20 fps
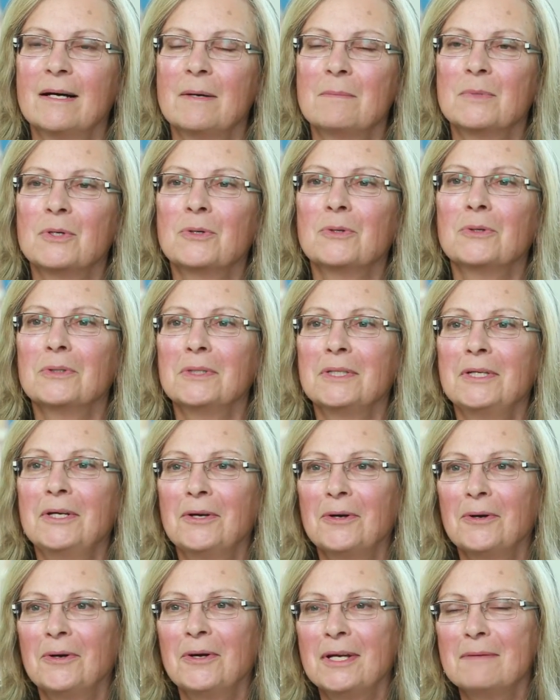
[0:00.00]

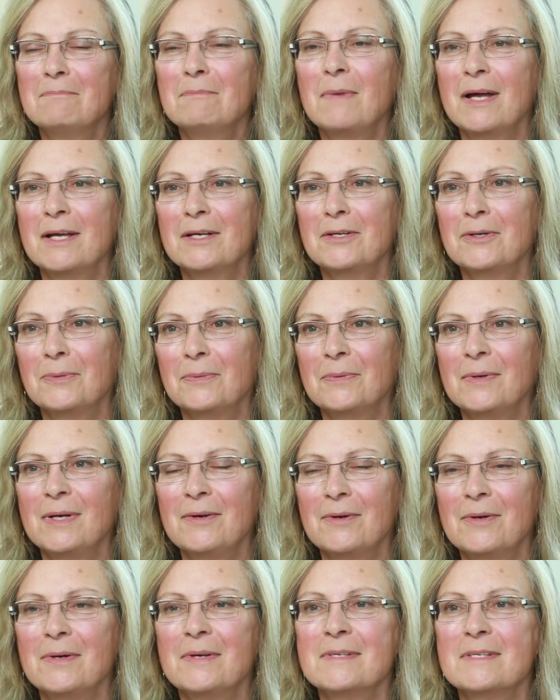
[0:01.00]
earlier in my
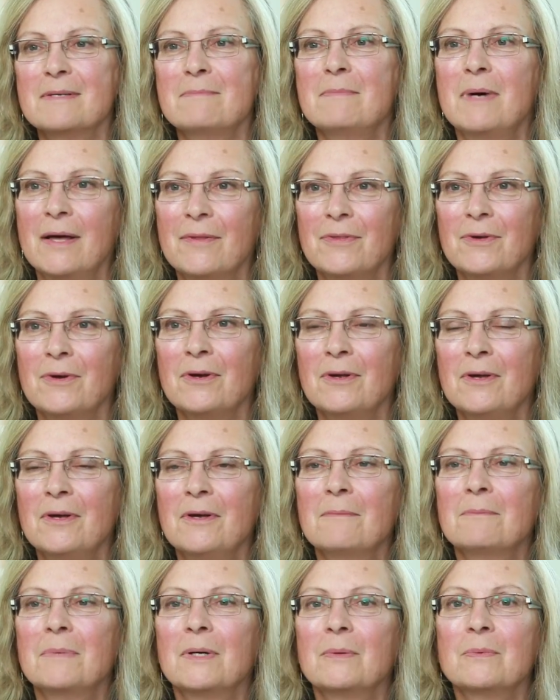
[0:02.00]
career as a mother,
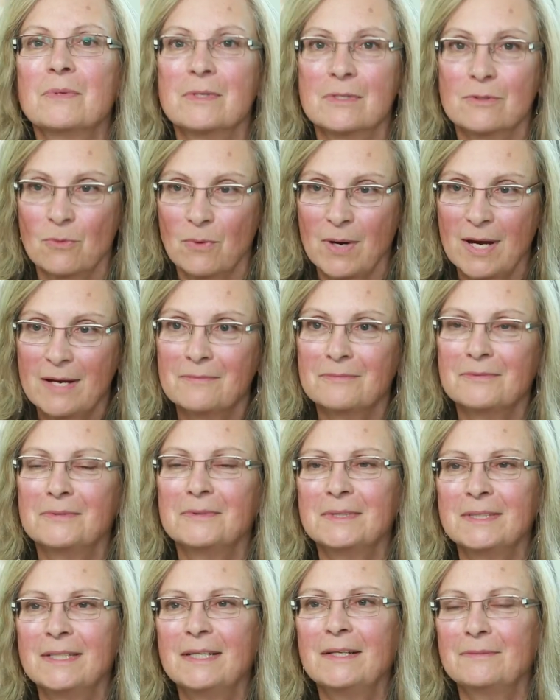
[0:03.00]
but was grateful
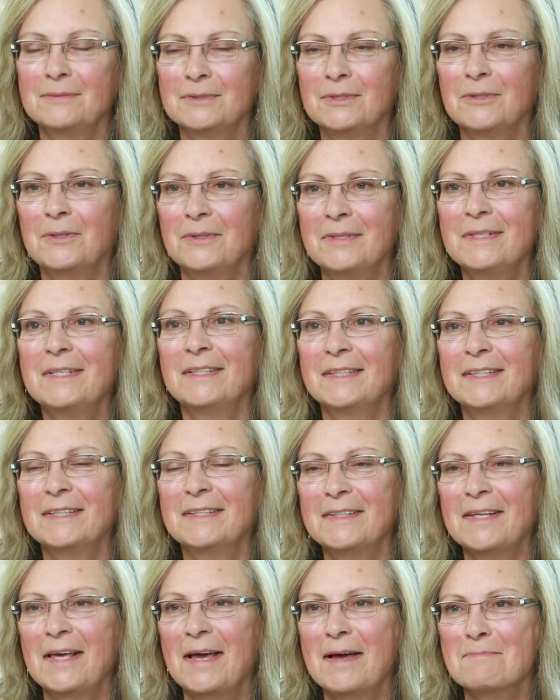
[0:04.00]
to have learned it at
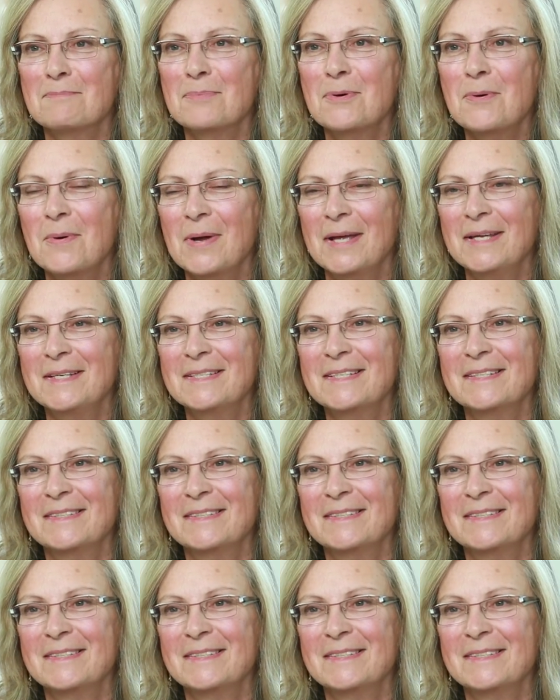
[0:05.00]
that point.